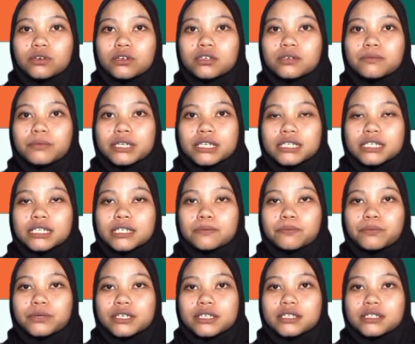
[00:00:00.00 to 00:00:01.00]
or medical
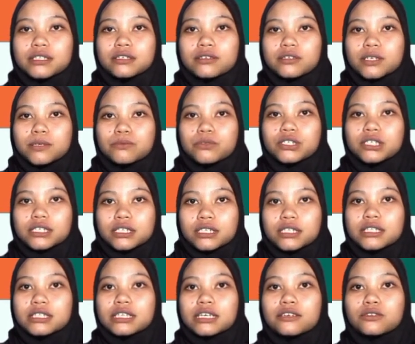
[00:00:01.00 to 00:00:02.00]

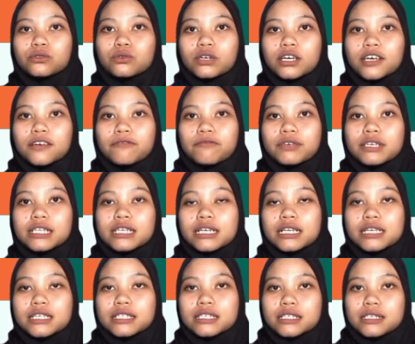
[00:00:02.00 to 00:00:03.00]
prescription tend to have
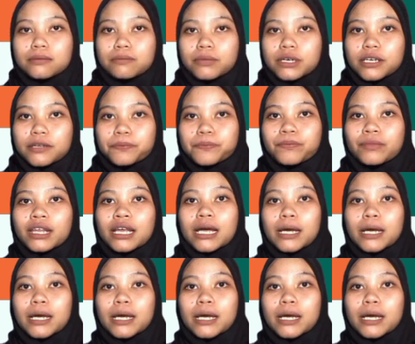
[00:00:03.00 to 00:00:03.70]
inelastic demand,